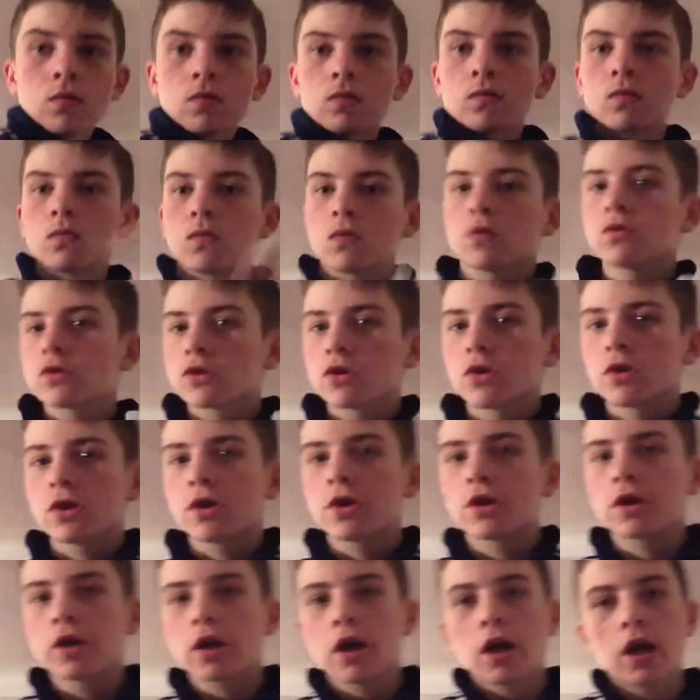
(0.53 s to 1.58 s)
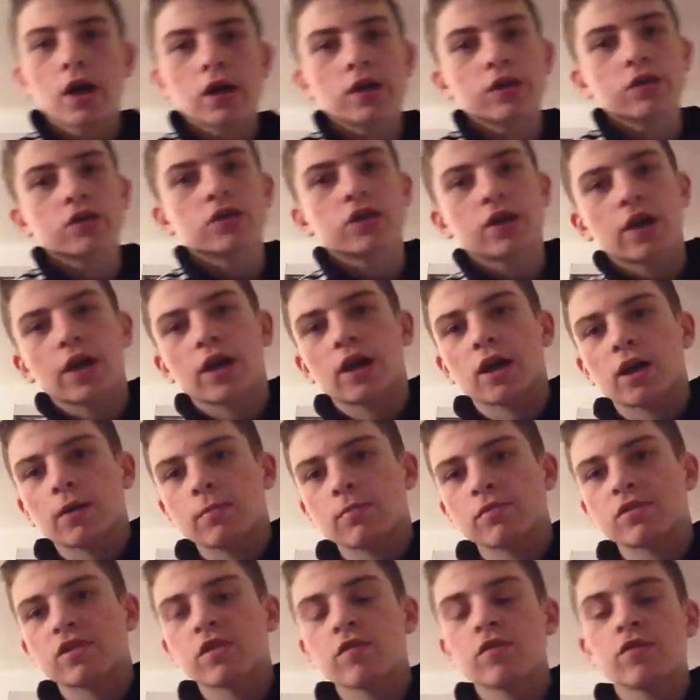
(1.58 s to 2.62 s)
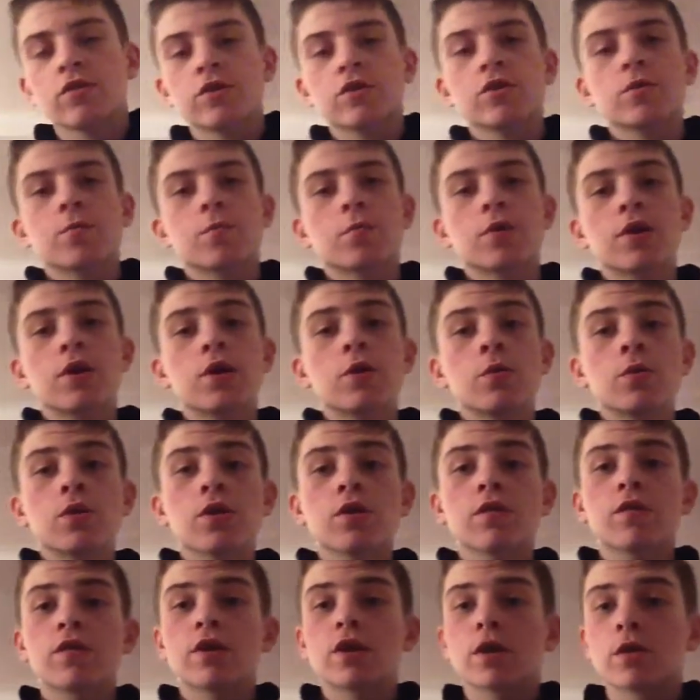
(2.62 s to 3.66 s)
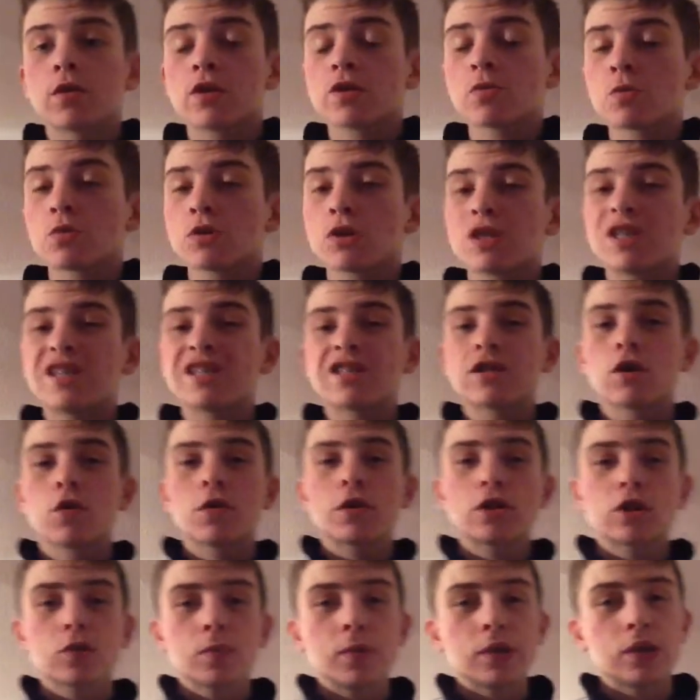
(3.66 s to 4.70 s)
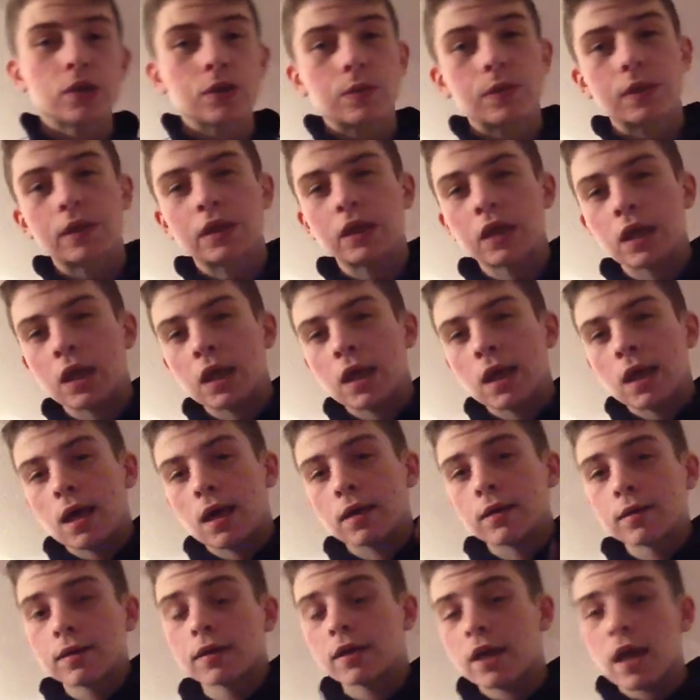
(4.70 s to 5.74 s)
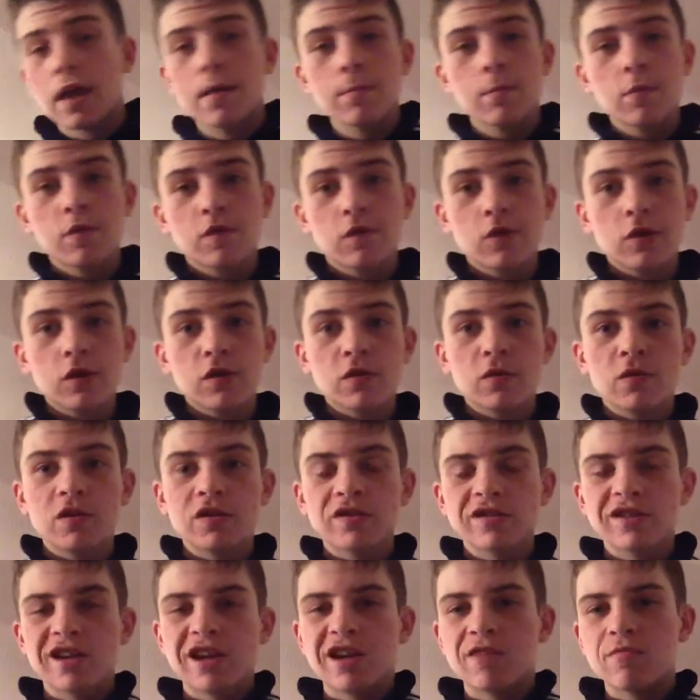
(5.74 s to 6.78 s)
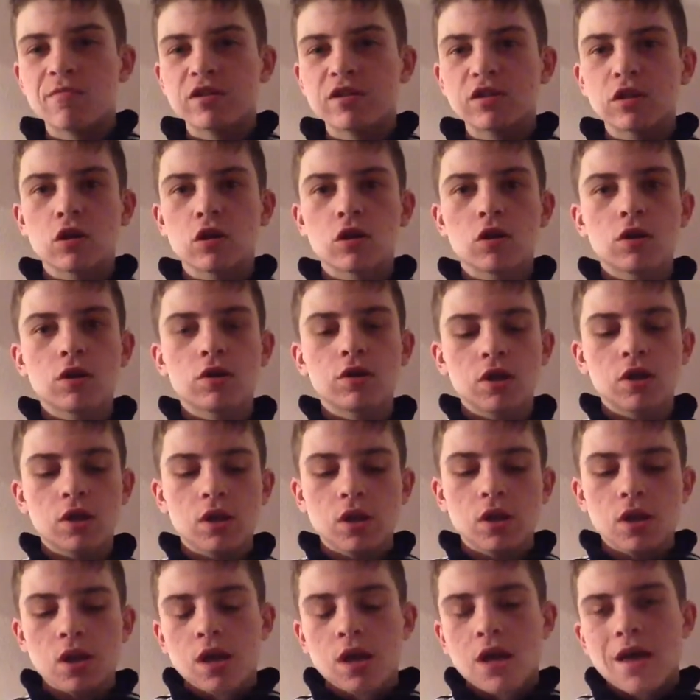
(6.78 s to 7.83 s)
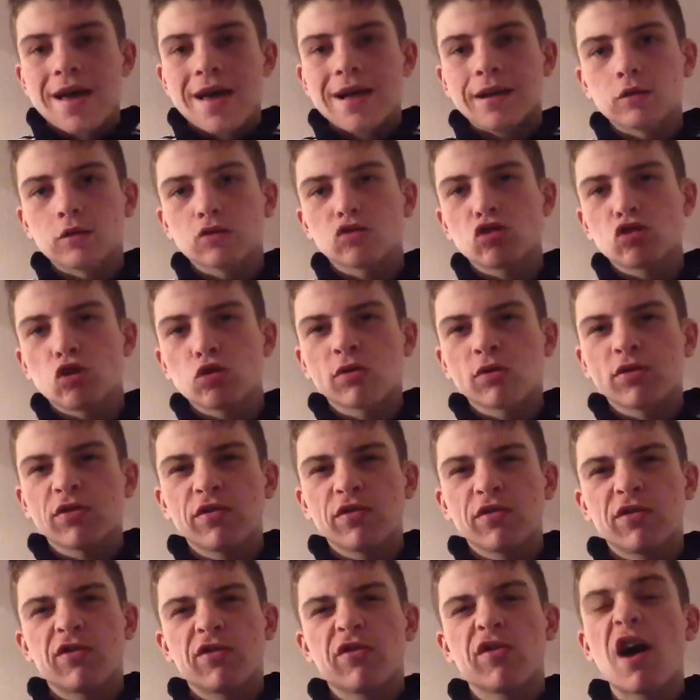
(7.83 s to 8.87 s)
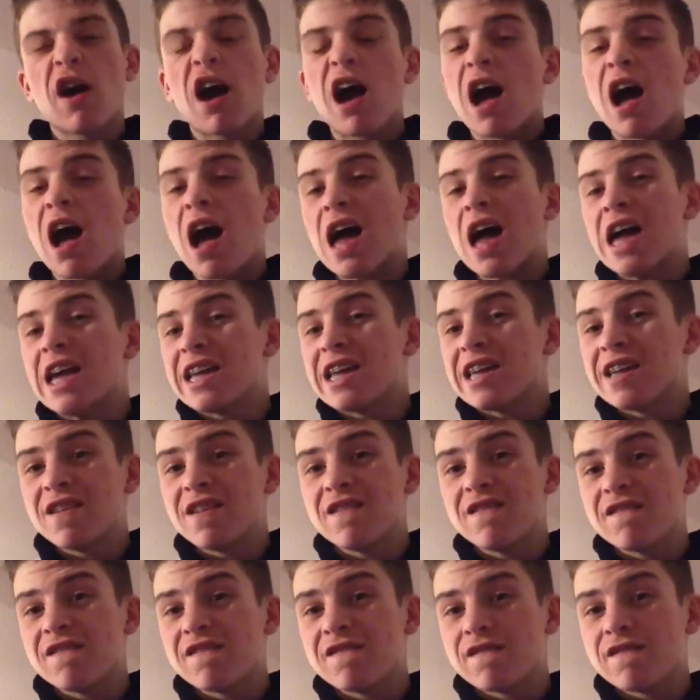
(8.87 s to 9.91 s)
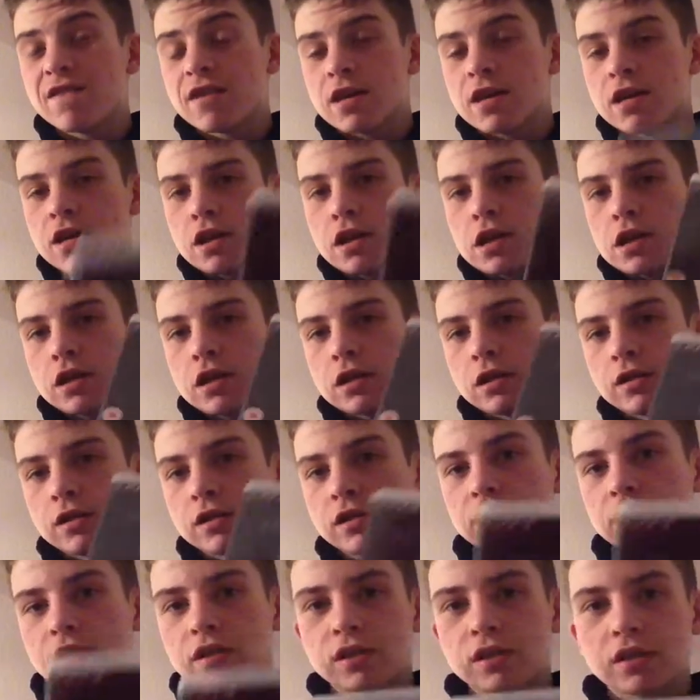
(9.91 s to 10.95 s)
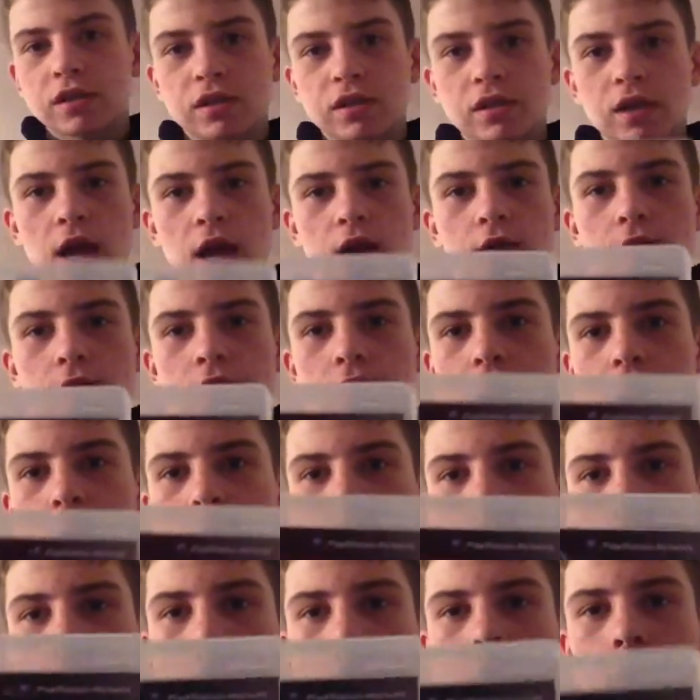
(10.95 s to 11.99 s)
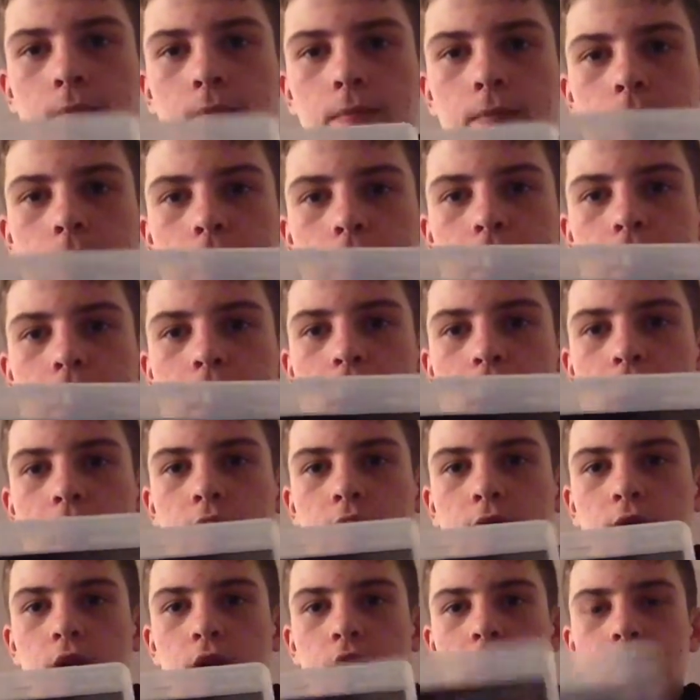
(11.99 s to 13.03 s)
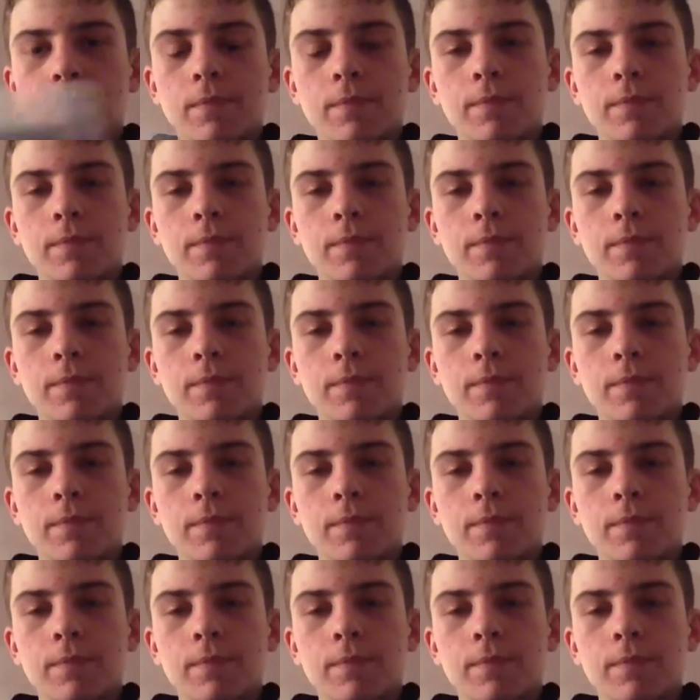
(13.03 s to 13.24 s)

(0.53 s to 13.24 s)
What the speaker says: What's going on, guys? Jack7 here to bring you another video. This one is going to be doing another game review. This time it's on Elder Scrolls 5 Skyrim. Yeah, Skyrim.